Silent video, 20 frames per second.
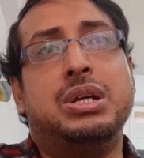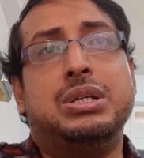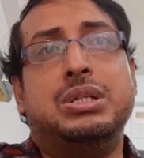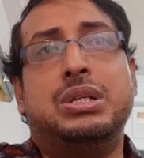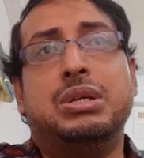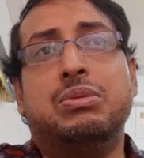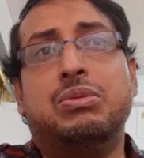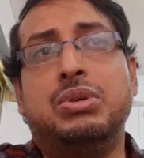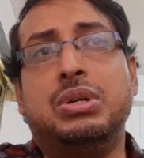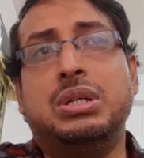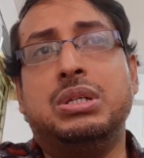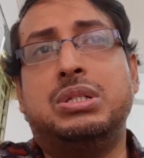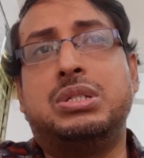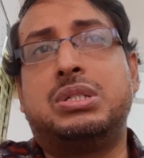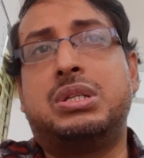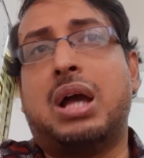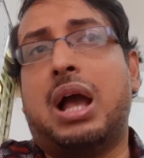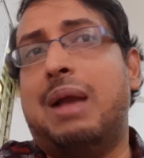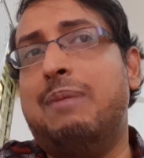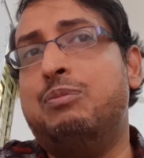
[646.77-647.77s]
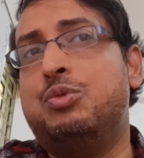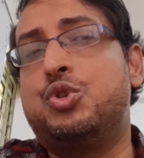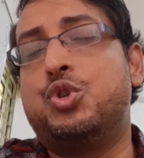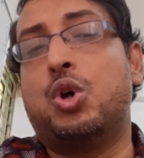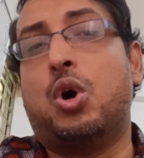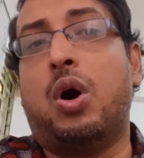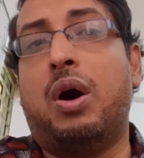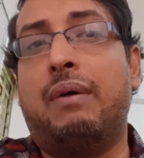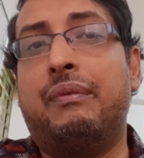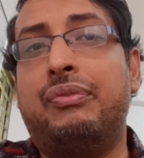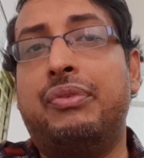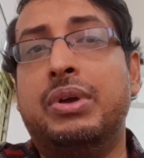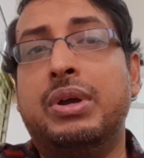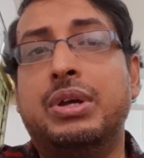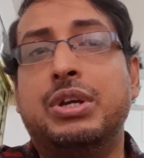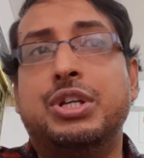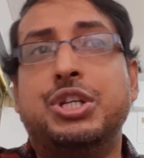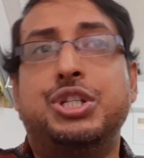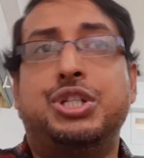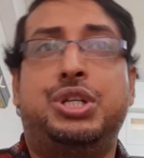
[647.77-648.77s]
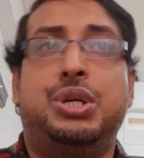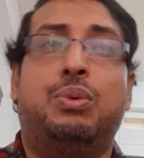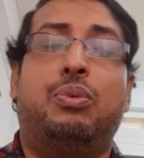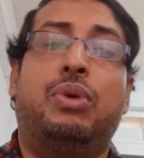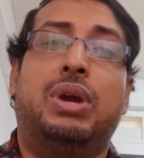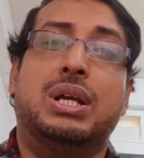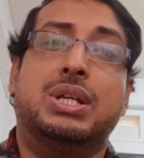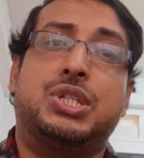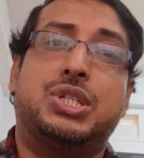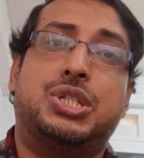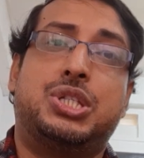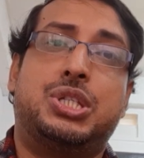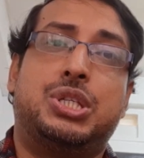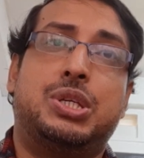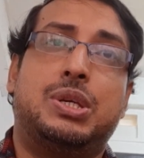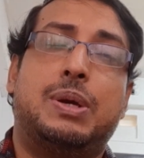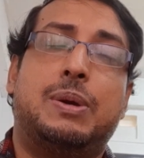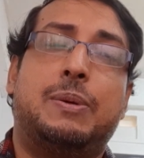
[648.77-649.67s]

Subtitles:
during times of duress.